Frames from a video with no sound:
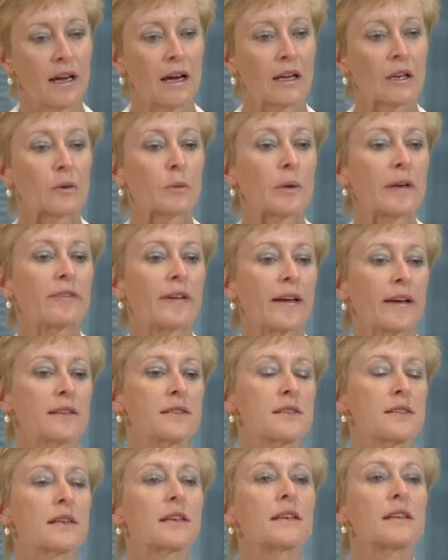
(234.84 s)
Look, we've had
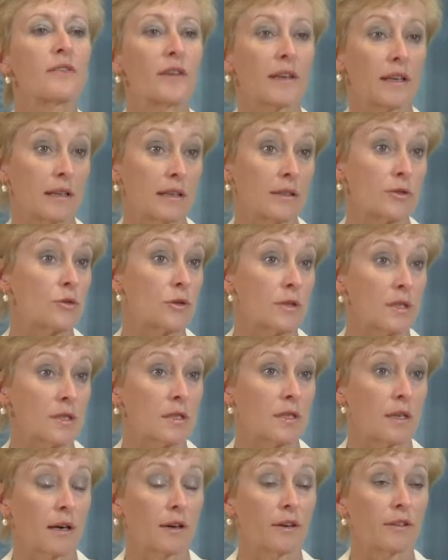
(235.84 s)
significant
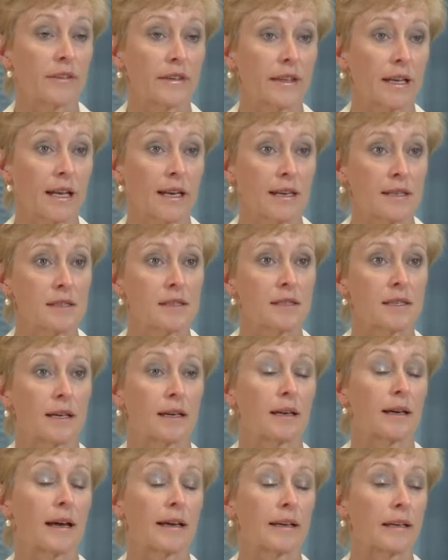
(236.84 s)
interest over the last
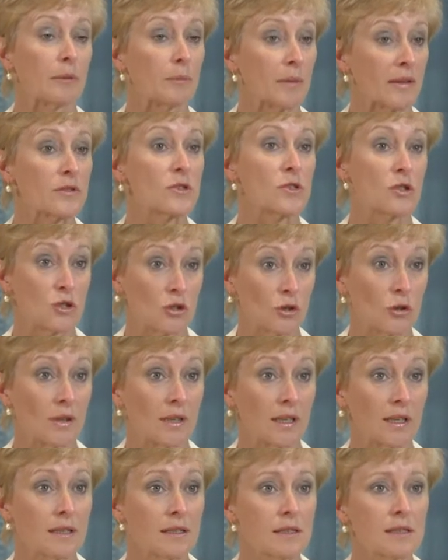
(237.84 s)
18 months to 2
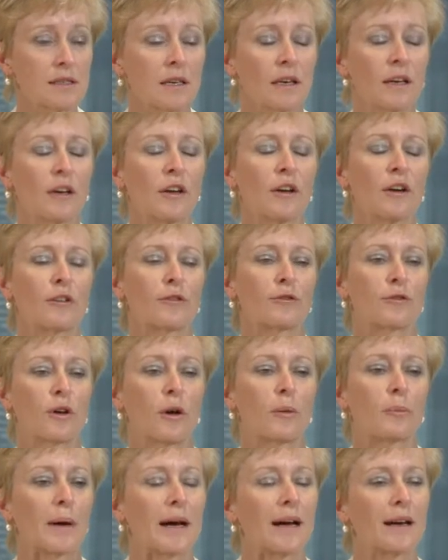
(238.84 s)
years
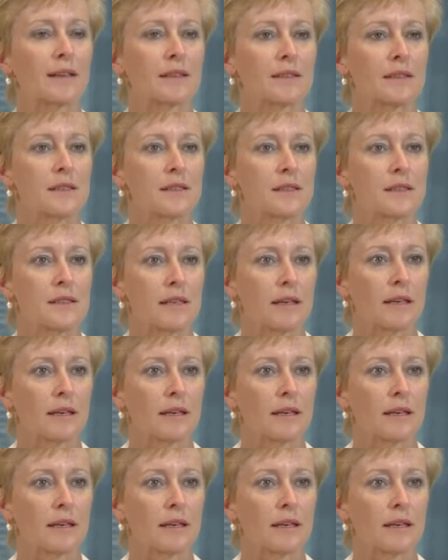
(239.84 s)
from partners,